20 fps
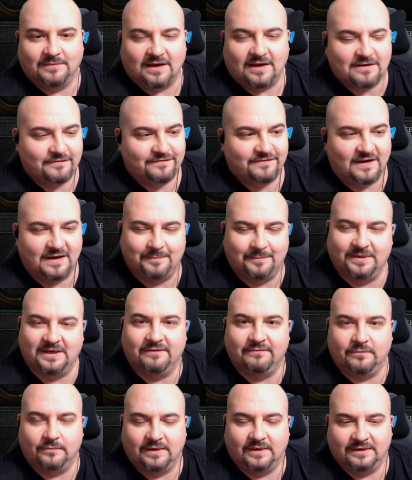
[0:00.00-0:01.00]
I can farm
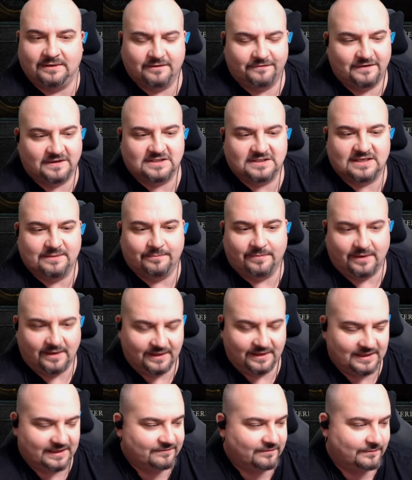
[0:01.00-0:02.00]
another one, eventually buy
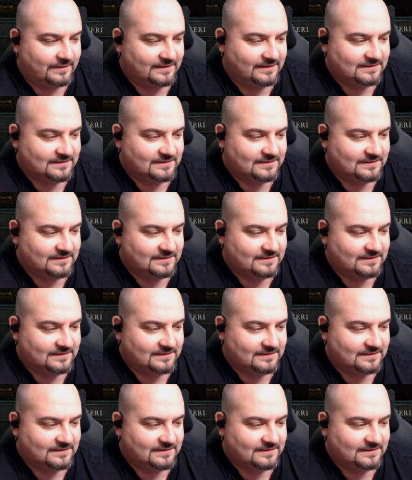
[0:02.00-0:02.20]
another one,